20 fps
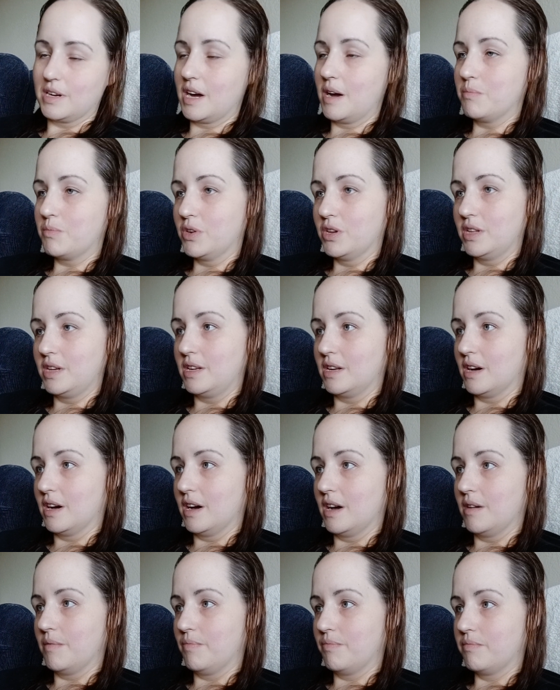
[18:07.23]
I'm really
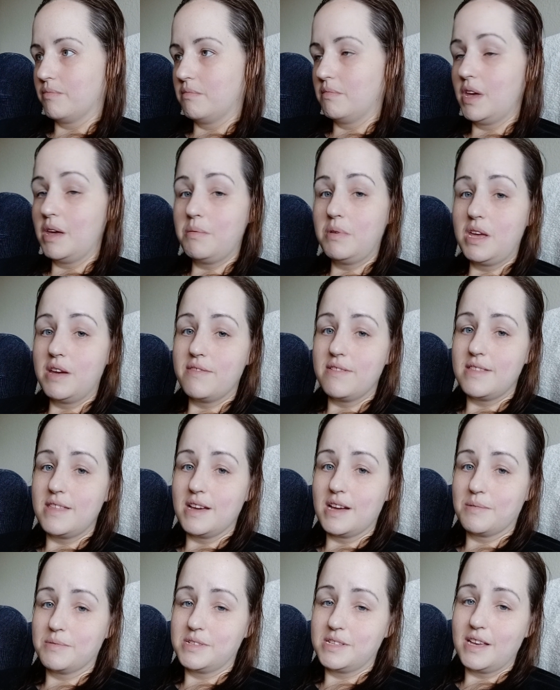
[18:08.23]
not. Maybe
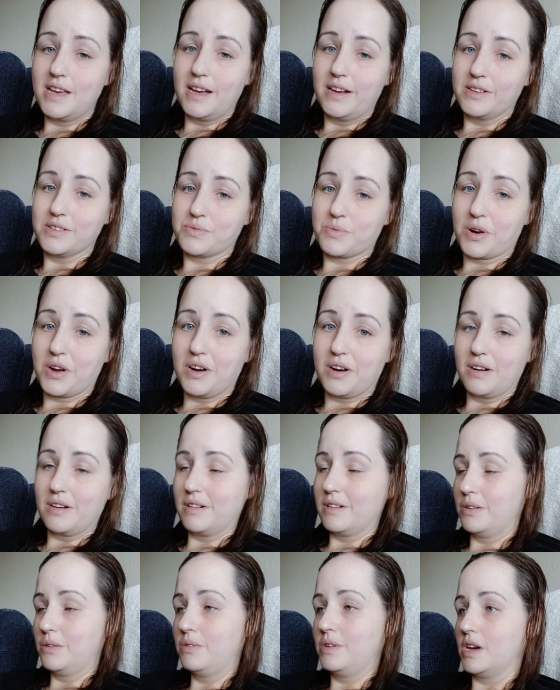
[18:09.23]
everything I'm saying is
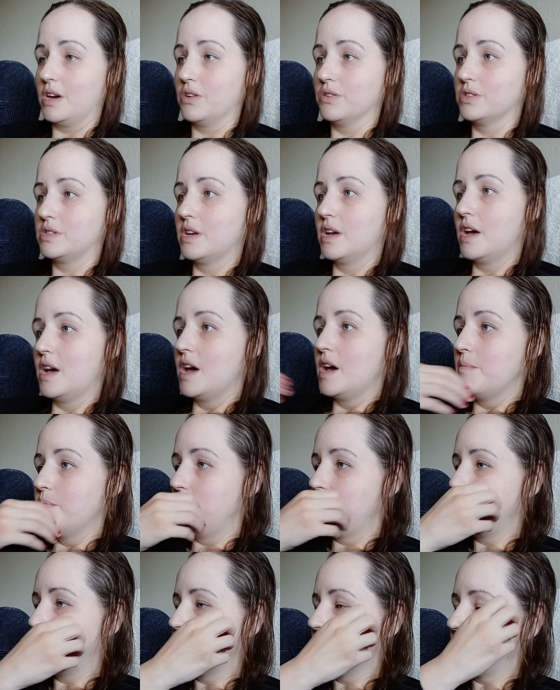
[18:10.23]
wrong. Who knows?
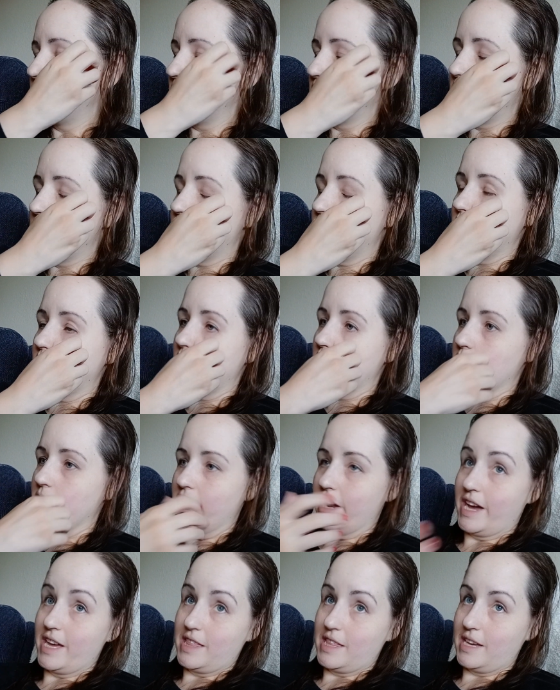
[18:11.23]
But I'm just telling you what
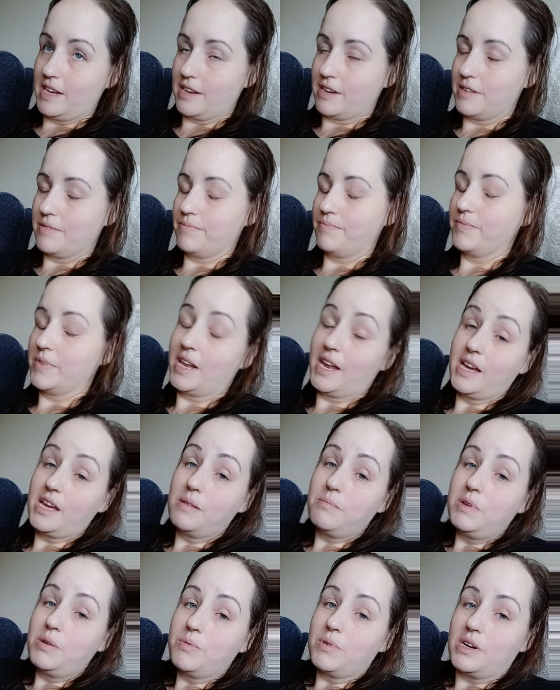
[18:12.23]
I think. And I
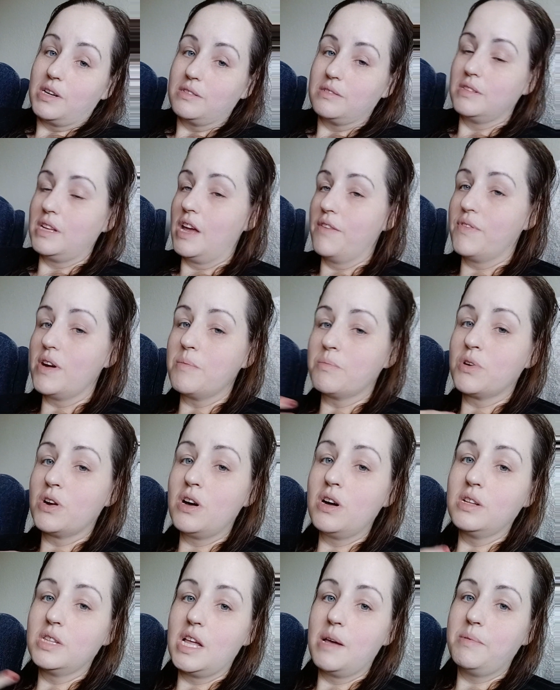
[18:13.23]
could be wrong. If I'm
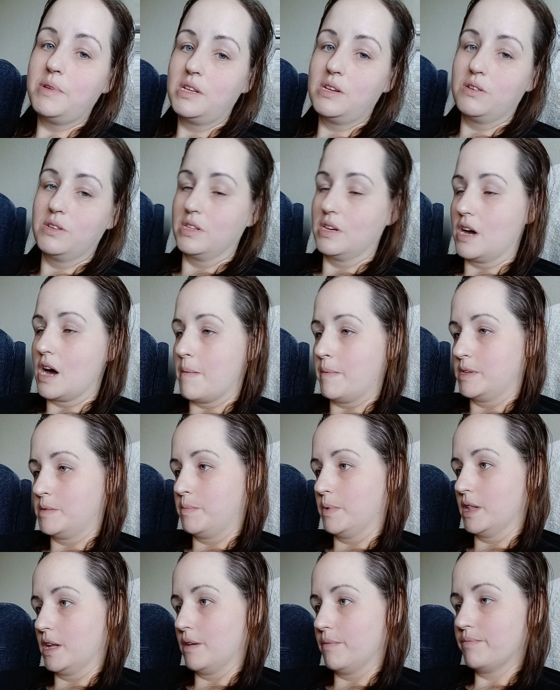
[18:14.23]
wrong, let me know in the comments
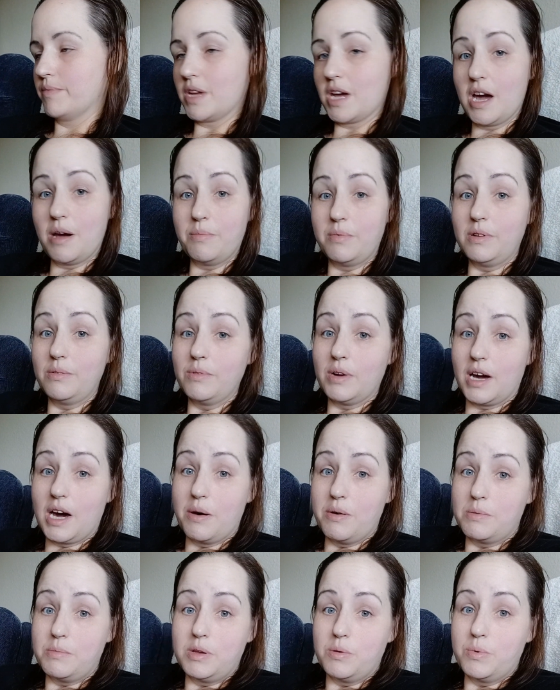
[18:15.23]
below. I
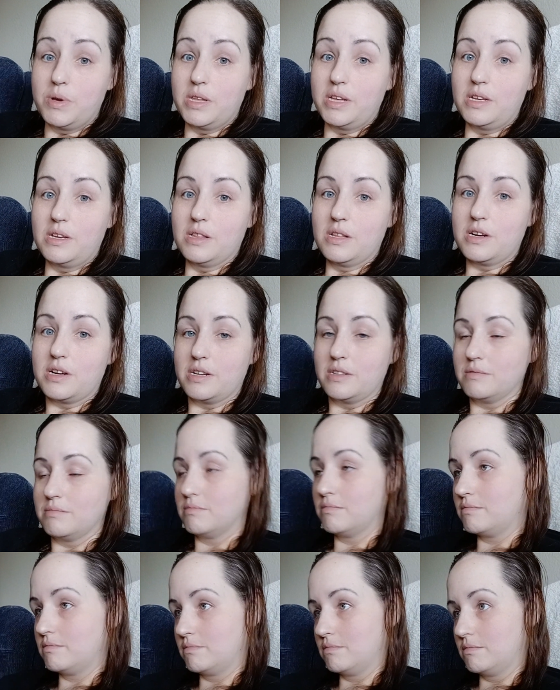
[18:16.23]
would be willing to learn,
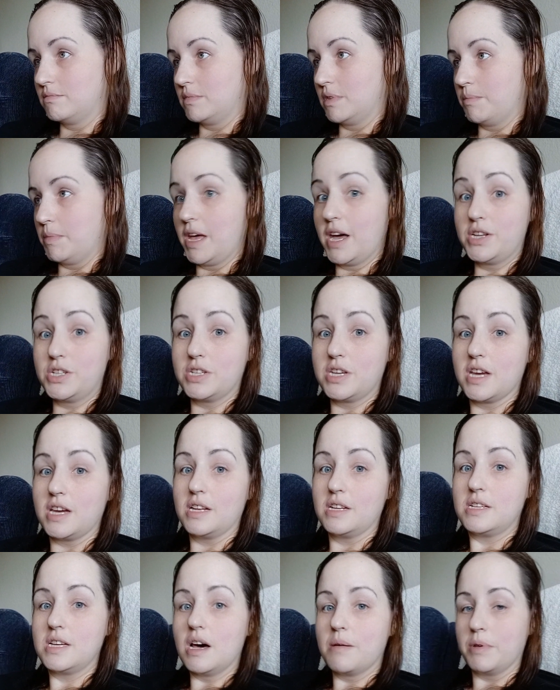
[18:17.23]
be
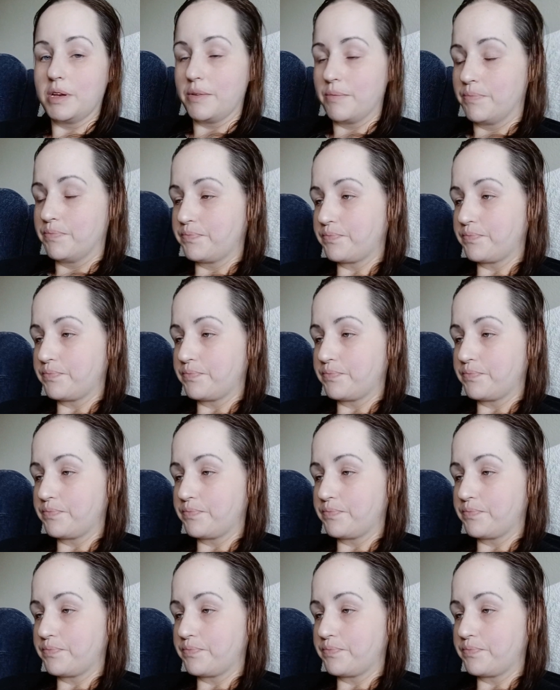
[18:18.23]
educated. Tell me.